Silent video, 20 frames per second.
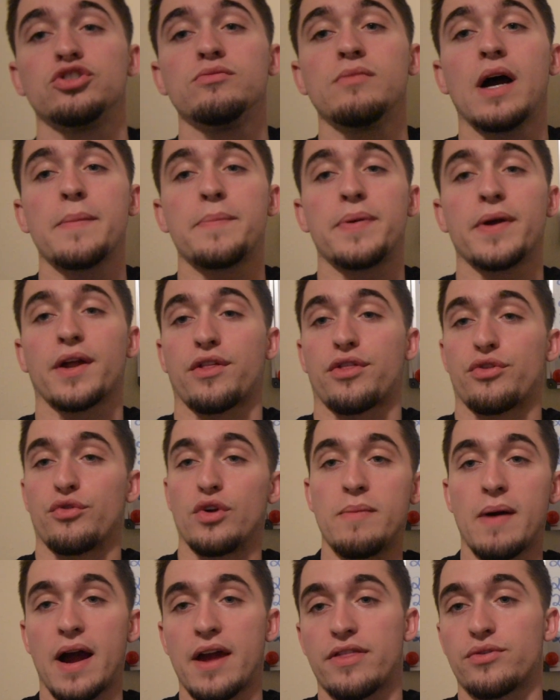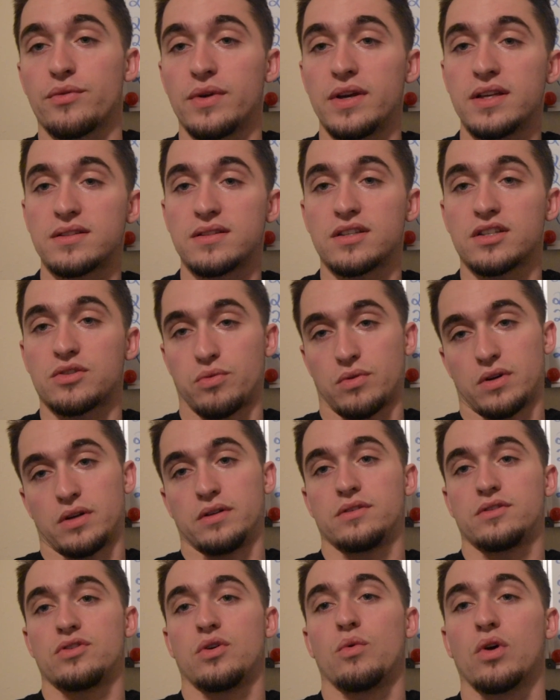You might pick 3x3s this
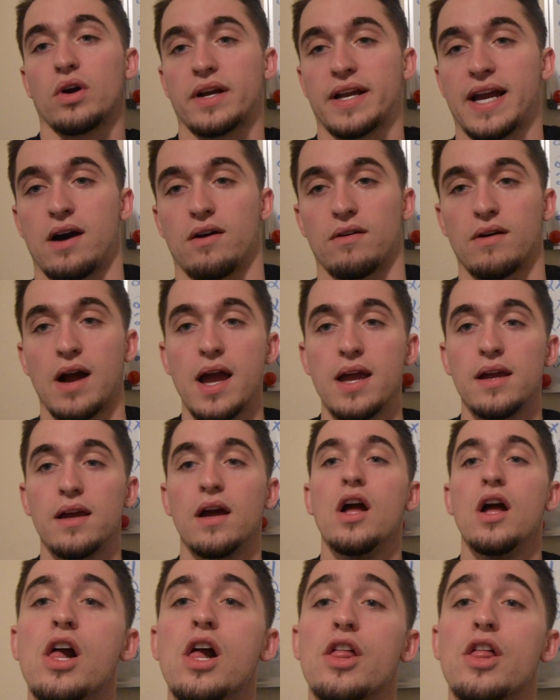run to work out, right?